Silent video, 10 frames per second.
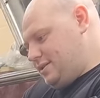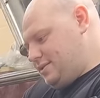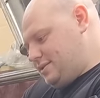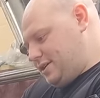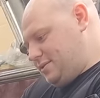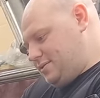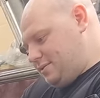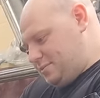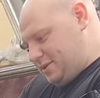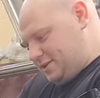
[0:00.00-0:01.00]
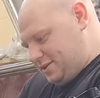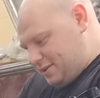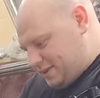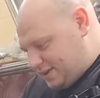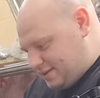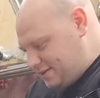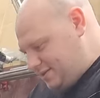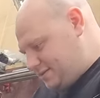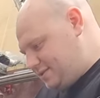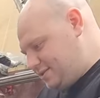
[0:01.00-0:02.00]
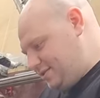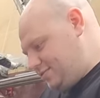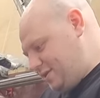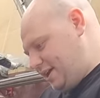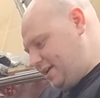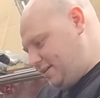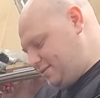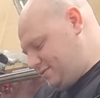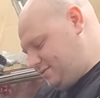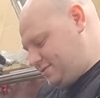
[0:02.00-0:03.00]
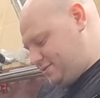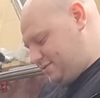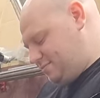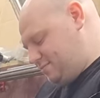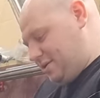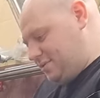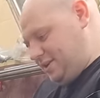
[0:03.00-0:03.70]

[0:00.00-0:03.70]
So all we're doing then is if we get, well,